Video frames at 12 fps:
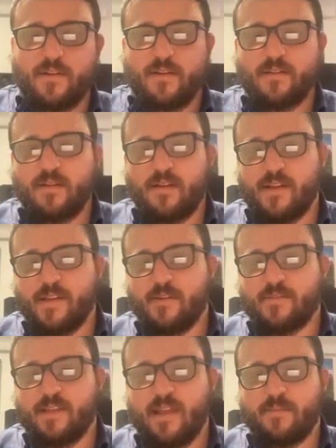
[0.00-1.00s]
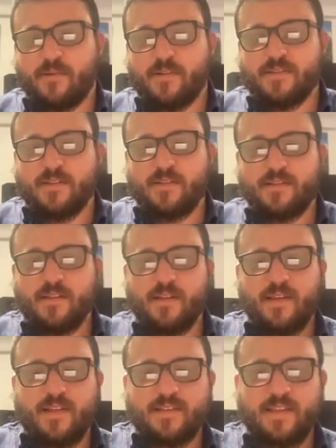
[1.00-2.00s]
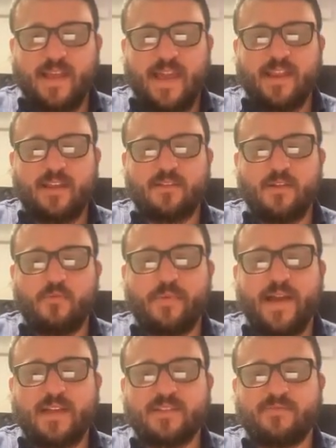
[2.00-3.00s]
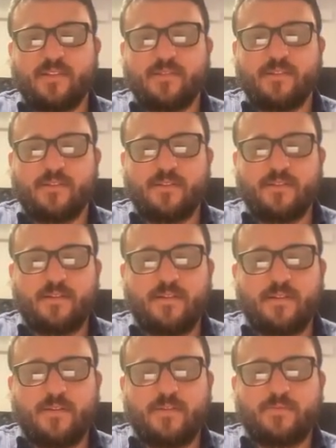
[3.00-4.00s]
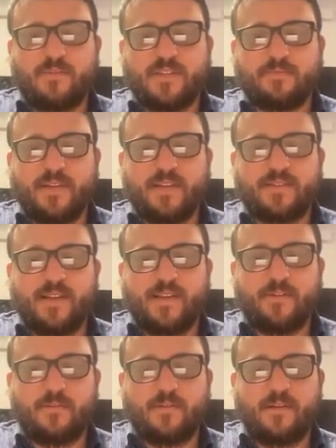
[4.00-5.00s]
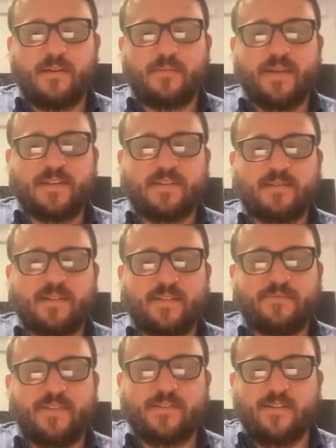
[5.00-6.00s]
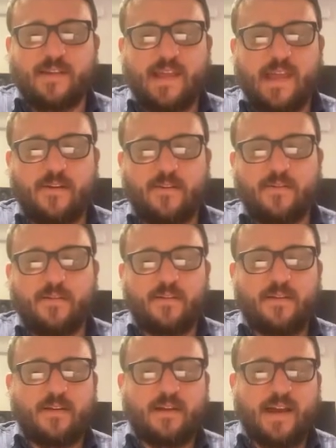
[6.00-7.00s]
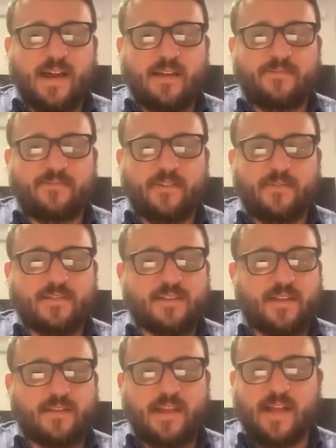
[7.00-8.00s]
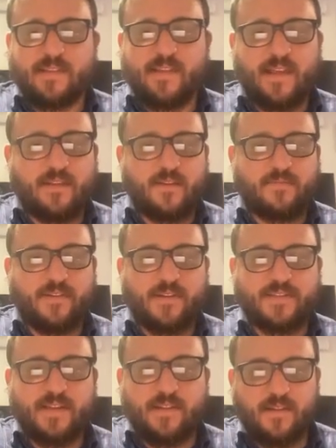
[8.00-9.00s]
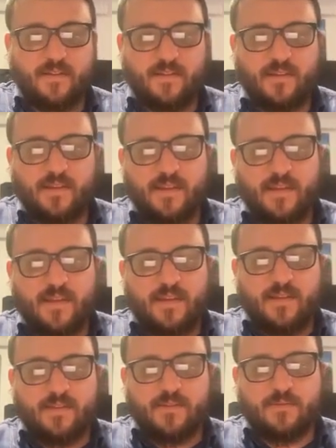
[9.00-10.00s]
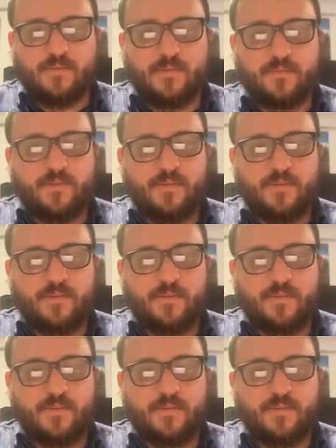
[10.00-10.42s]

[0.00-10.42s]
an audio tech person, it's like adding a low pass filter, which means that you're basically filtering out high frequency content of your signal. You